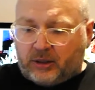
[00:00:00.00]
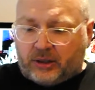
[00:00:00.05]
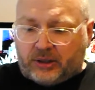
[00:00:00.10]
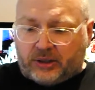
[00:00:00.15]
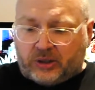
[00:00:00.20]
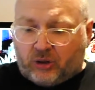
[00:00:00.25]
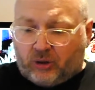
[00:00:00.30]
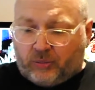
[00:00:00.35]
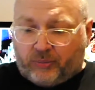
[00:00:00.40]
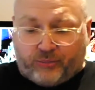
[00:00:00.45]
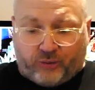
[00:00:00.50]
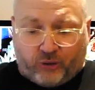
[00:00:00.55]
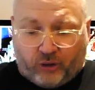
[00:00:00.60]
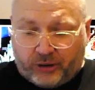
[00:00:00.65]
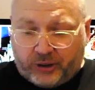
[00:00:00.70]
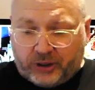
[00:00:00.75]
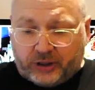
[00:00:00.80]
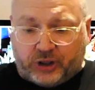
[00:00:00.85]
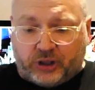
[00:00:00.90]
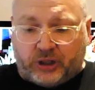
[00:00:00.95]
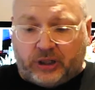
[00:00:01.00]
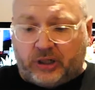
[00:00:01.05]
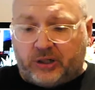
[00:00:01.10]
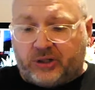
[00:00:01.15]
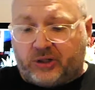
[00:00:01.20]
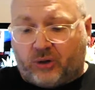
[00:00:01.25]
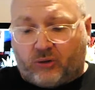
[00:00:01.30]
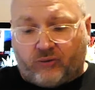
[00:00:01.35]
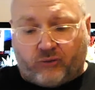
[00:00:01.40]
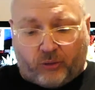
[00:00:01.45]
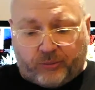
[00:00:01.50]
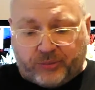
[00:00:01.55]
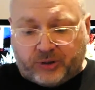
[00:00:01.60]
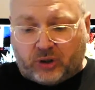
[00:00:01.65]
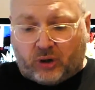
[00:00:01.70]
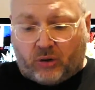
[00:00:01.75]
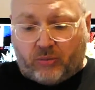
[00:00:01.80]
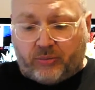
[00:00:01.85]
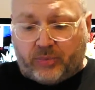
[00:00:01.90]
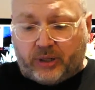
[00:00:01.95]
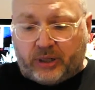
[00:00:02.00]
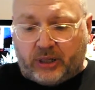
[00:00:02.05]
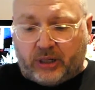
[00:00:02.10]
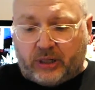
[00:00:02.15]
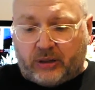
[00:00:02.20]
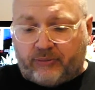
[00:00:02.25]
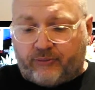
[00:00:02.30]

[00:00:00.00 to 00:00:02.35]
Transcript: it's got Prodigy, it's got Rob Zombie,